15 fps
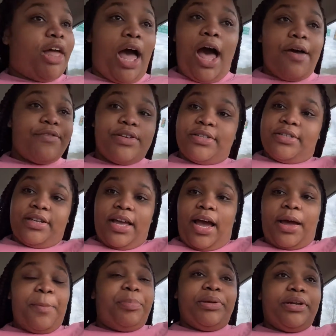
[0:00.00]
Obviously, I
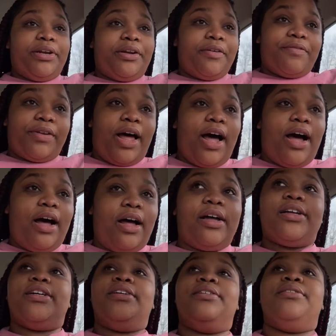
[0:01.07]
completed a
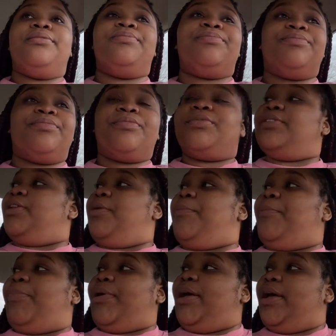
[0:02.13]
vlog,
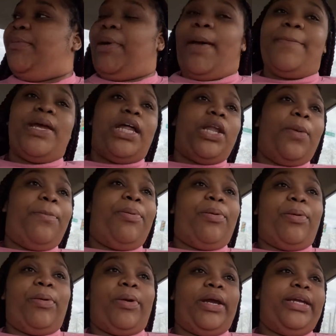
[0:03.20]
but it might be a little
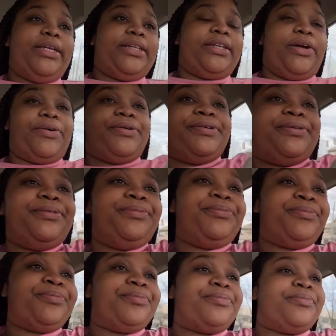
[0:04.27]
prank though.
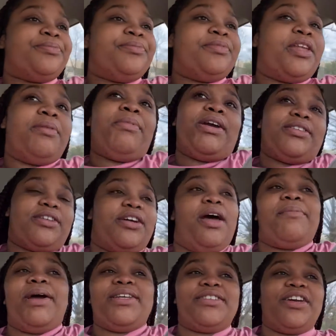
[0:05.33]

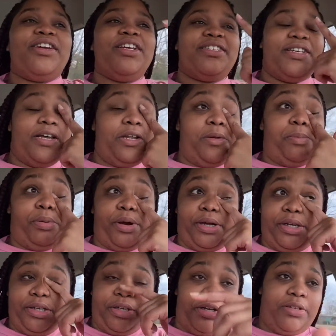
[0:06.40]
I might turn it to a little
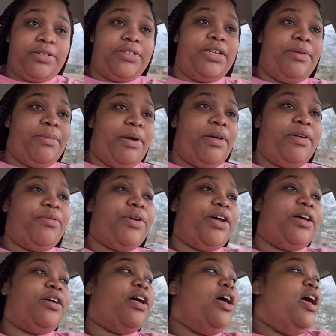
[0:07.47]
prank, you know, steal my
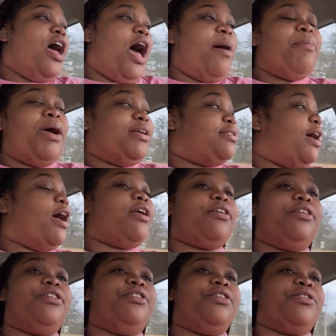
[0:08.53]
boyfriend's
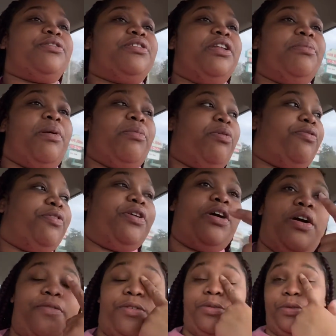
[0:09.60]
car
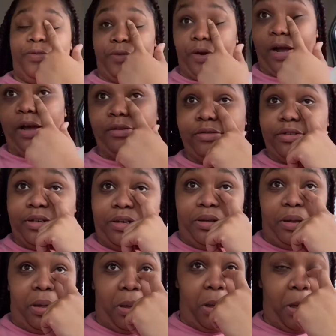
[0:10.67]
for 24 hours
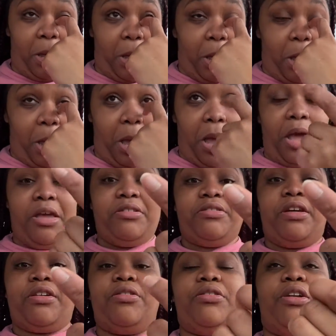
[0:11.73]
though. It's
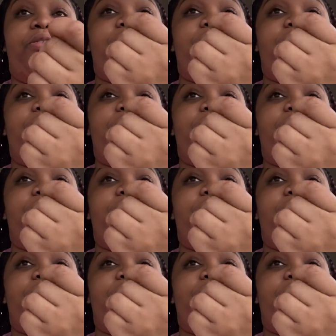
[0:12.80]
not gonna